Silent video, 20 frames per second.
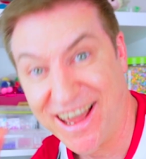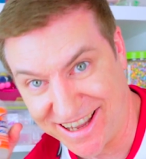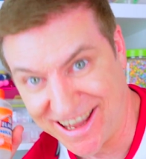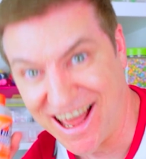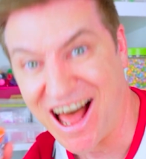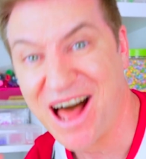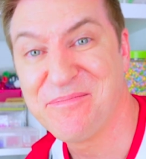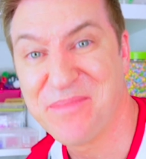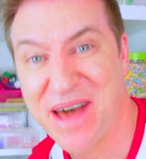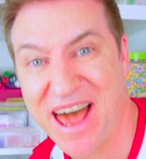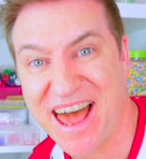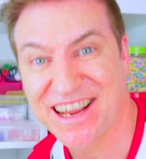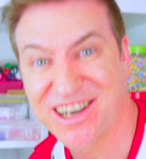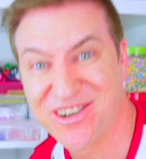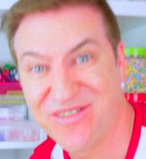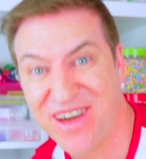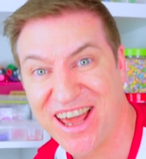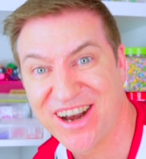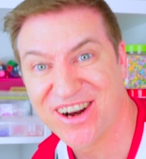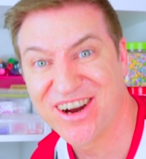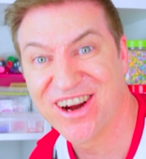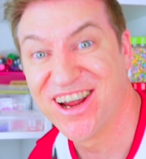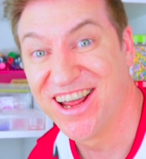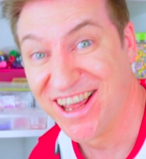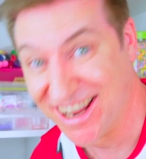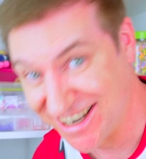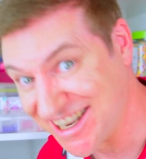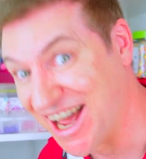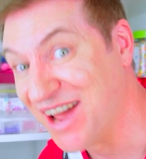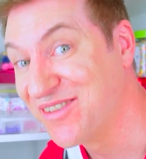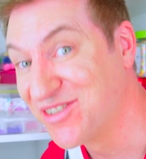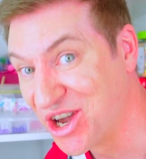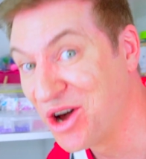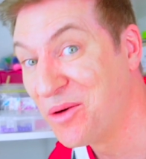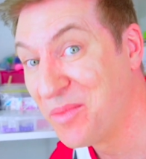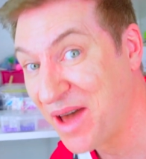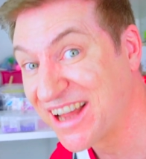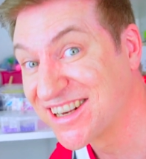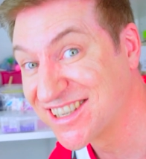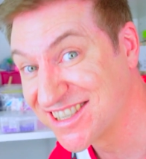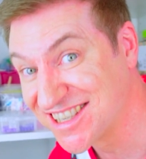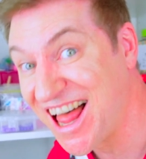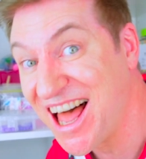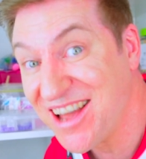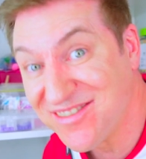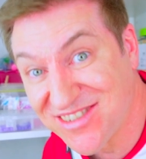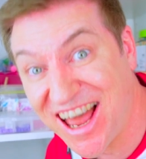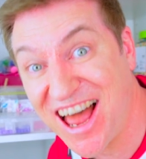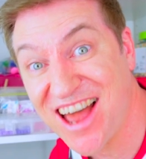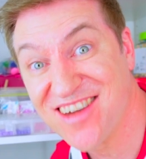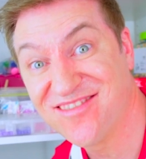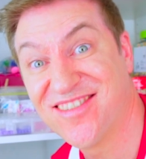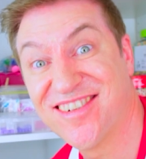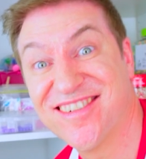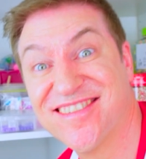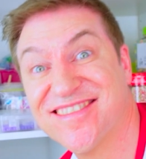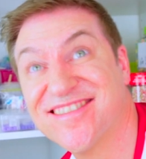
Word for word: Got my activator. Time to go back to slime time.